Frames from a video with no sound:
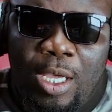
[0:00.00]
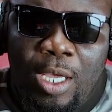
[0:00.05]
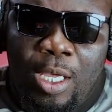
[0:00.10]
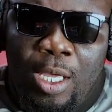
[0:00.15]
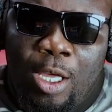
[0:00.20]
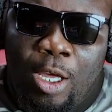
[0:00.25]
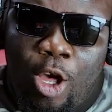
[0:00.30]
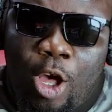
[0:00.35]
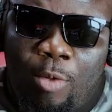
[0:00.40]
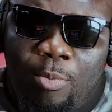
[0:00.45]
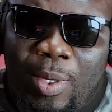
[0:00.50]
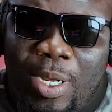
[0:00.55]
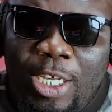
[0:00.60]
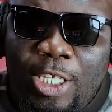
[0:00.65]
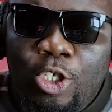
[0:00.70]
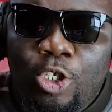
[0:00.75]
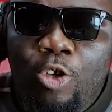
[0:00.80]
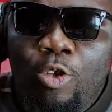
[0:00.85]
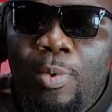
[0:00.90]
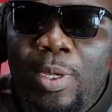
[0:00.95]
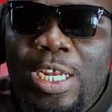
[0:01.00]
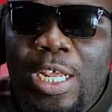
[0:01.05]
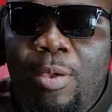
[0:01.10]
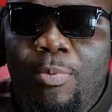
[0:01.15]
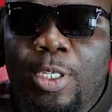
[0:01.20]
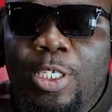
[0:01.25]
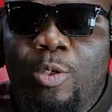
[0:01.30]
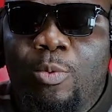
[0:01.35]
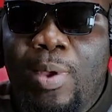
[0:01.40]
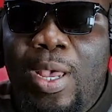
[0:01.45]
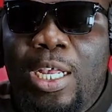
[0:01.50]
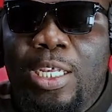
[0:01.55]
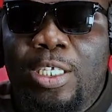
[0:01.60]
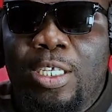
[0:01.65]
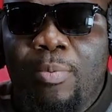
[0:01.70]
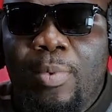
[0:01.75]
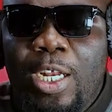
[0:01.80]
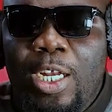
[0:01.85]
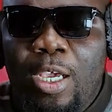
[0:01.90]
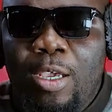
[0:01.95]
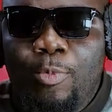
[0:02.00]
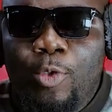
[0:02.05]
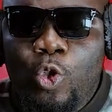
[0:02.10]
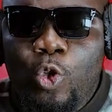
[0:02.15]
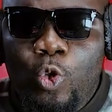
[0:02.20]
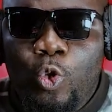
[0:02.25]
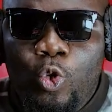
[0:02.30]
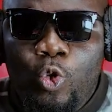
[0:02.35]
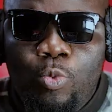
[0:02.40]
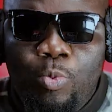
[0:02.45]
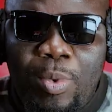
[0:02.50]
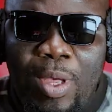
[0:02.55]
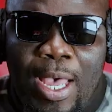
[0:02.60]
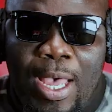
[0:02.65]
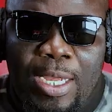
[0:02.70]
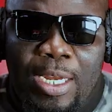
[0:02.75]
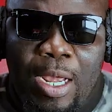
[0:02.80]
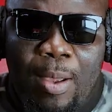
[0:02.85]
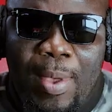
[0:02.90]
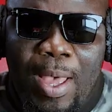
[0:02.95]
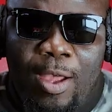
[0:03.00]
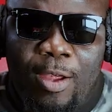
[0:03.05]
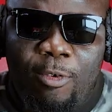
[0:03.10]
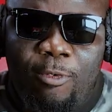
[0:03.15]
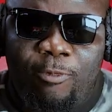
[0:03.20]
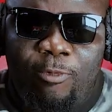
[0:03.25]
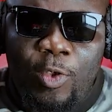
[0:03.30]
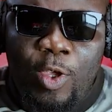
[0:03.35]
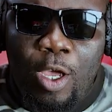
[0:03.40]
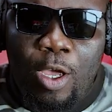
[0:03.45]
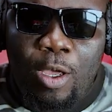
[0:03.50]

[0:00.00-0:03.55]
God bless you. My name is Mazi. My name is Otumba, and I'm out of here.